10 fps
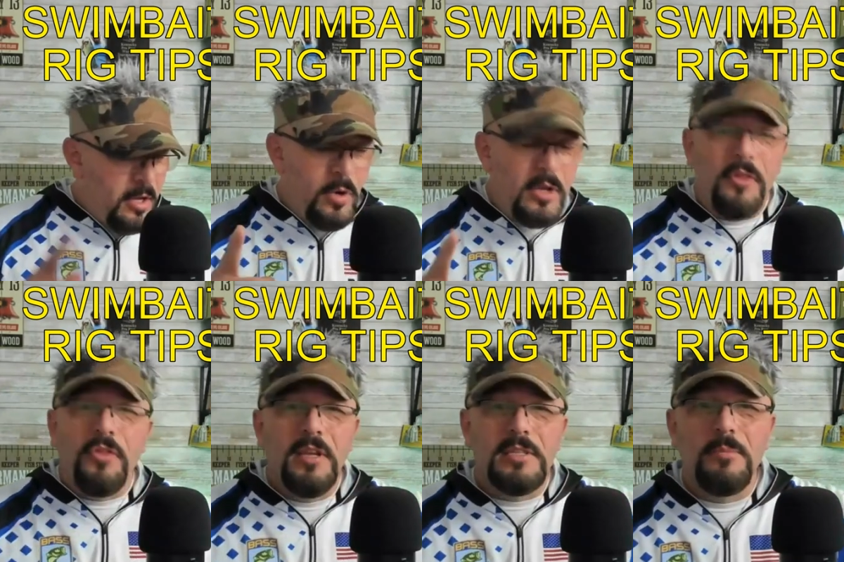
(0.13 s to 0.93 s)
One of the
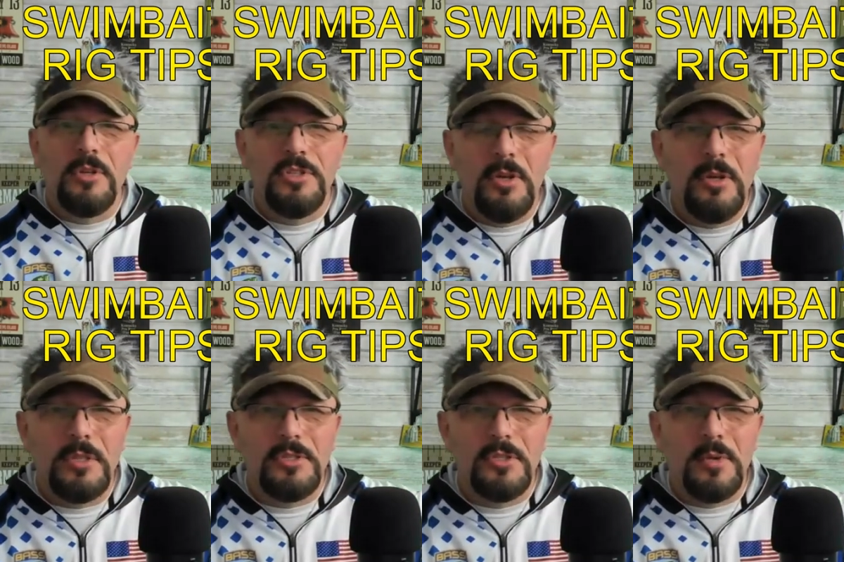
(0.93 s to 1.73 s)
things I'm going to show you
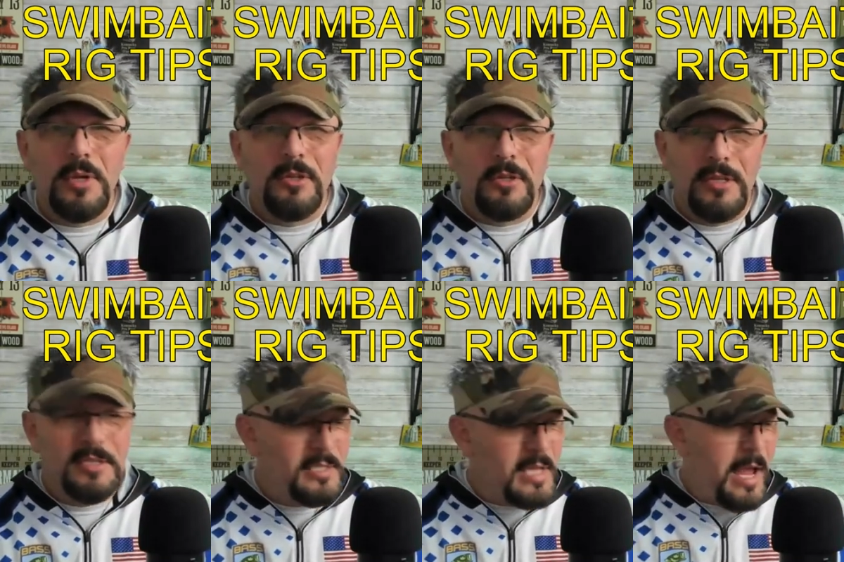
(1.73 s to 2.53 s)
that's a Trokar. Now,
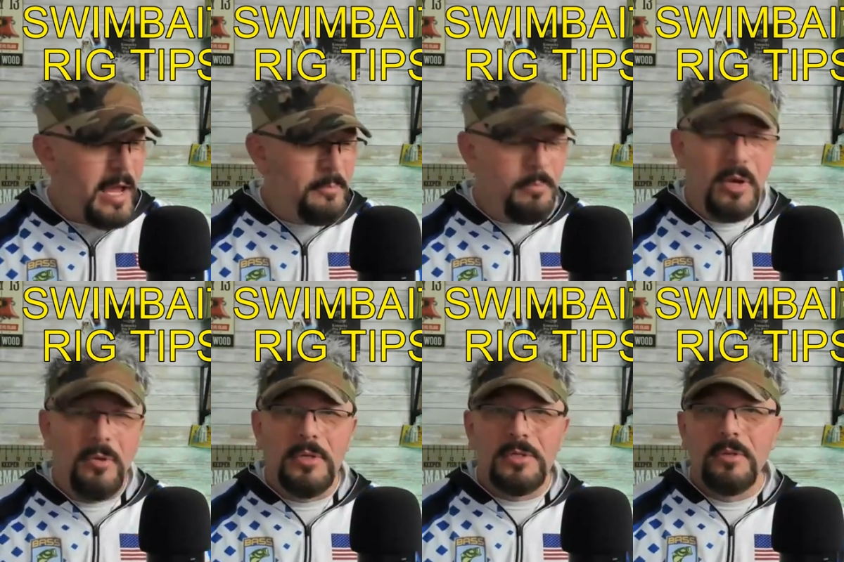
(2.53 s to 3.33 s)
this is an added
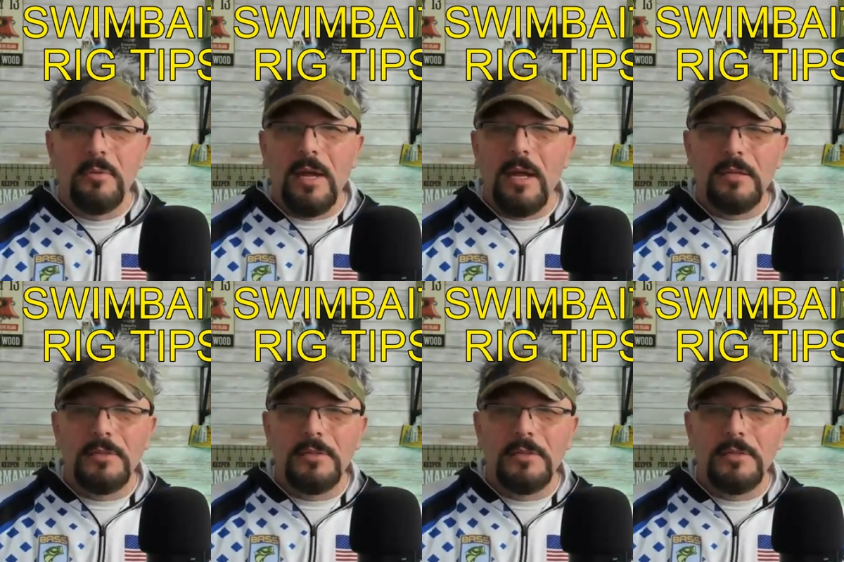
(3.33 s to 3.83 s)
bonus, right?